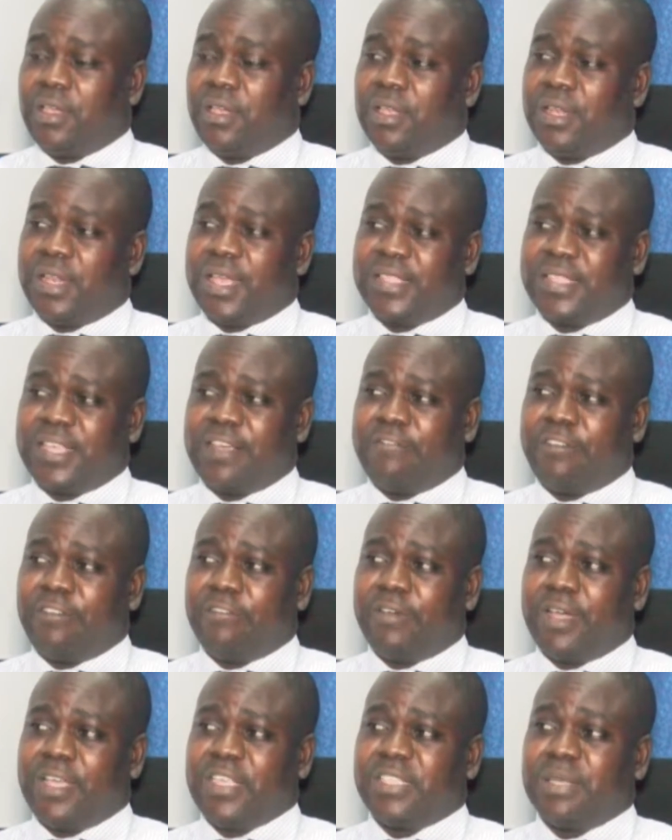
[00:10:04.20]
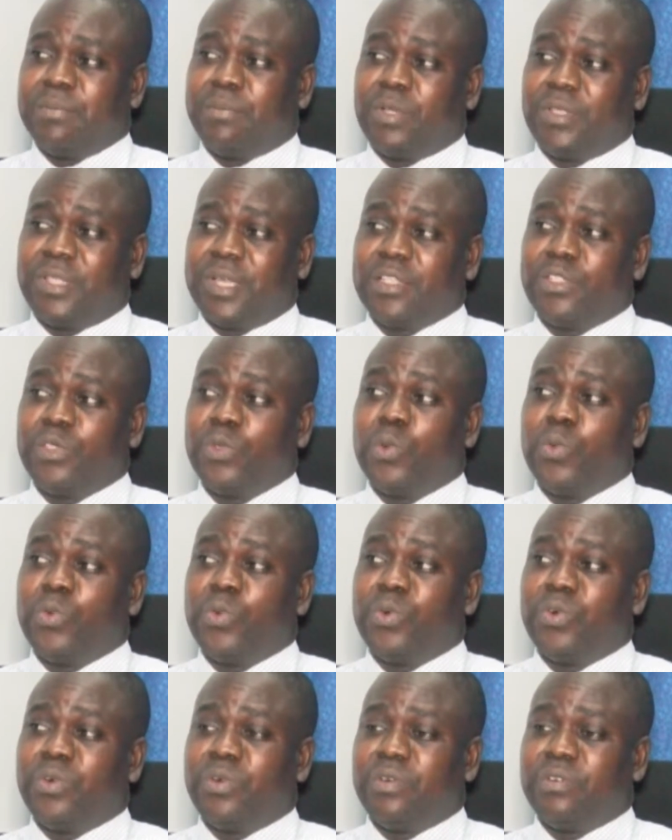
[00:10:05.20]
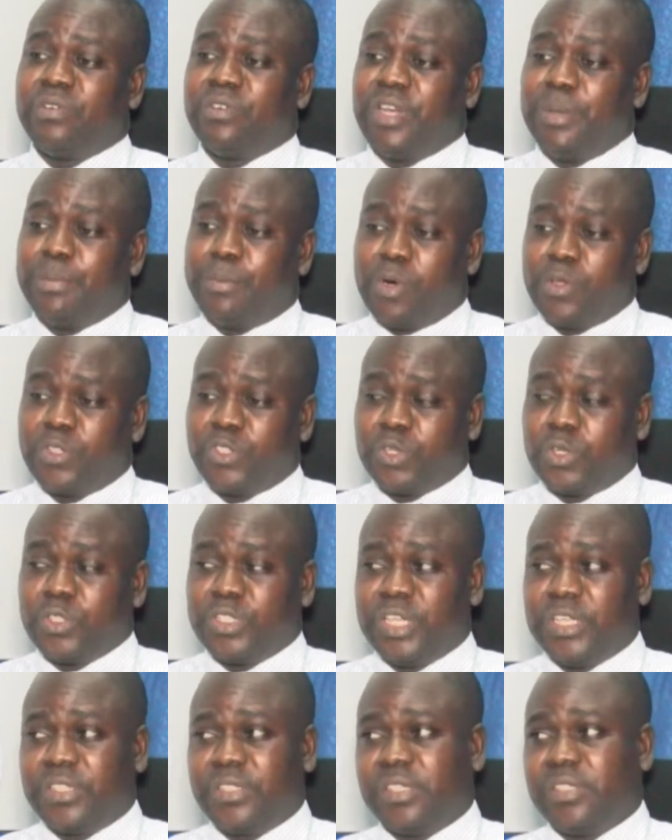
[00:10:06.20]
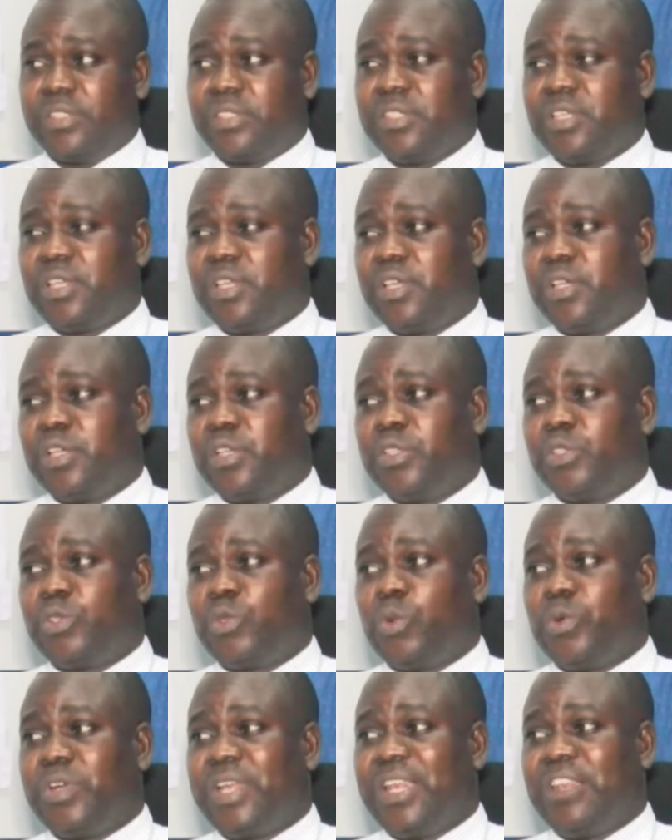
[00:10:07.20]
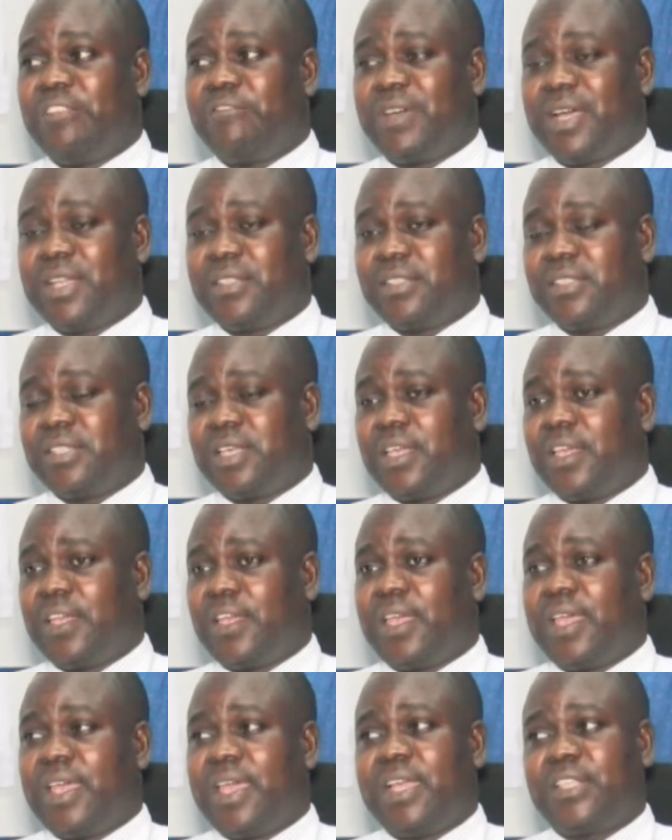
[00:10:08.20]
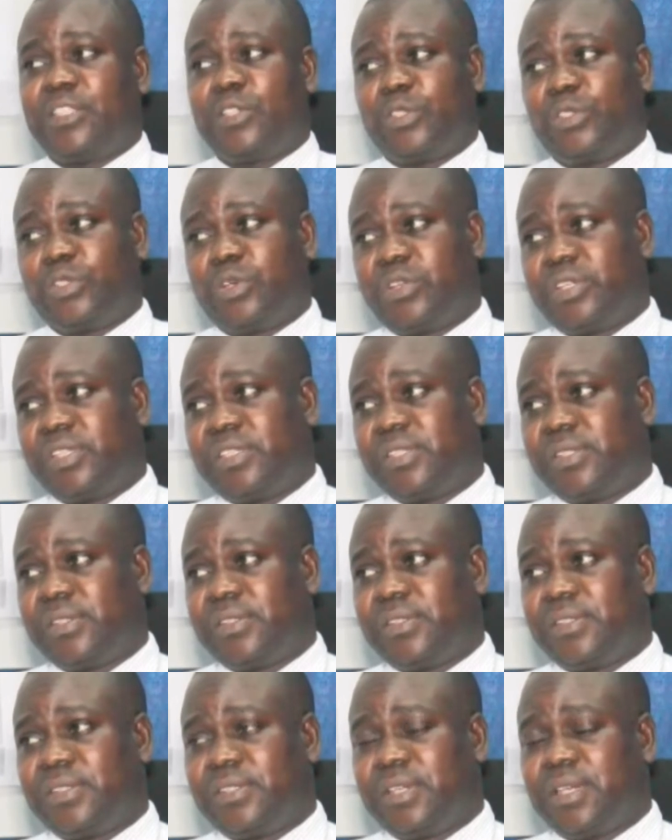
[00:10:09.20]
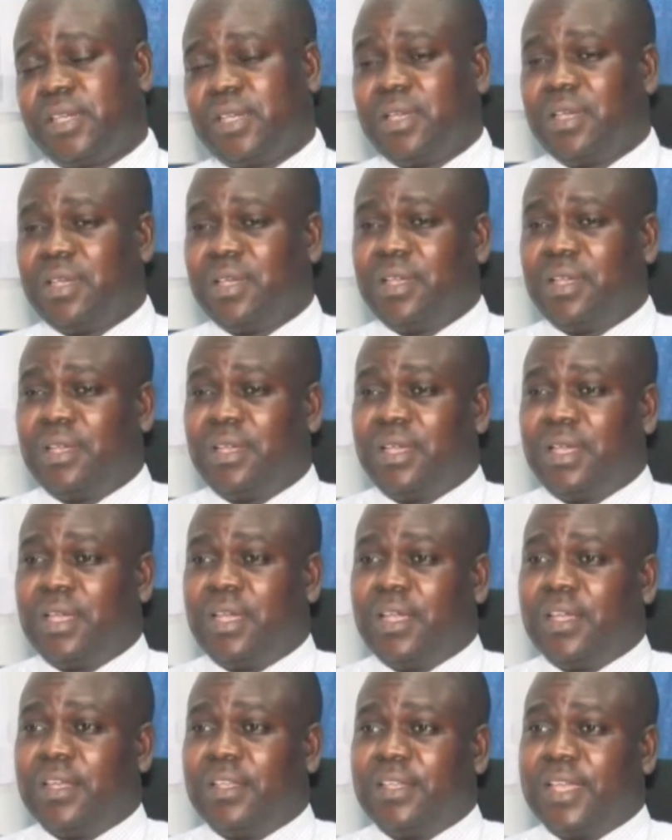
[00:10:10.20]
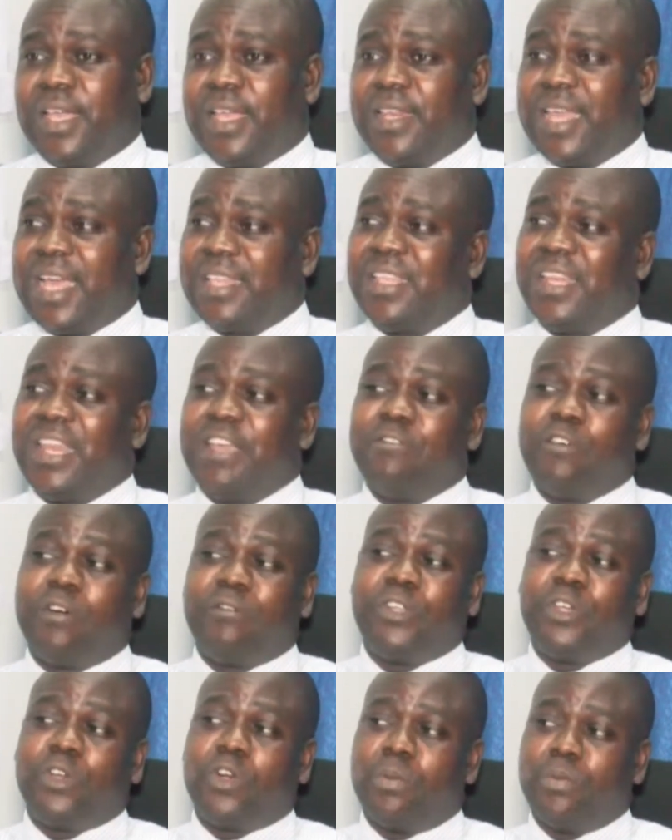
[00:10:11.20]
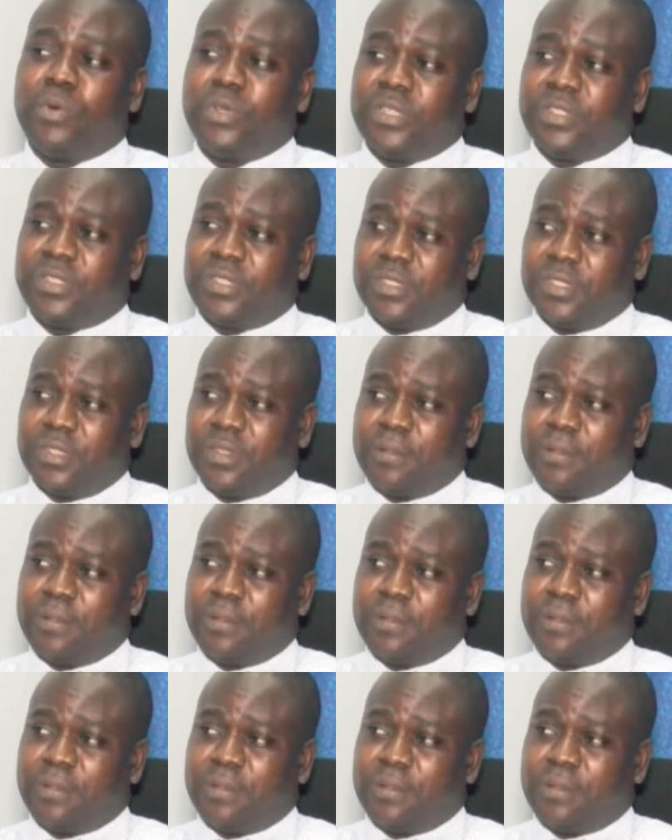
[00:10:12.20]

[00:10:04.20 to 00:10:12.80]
Lassa fever, it's important to report such cases to relevant health authorities. Then at the level of the community,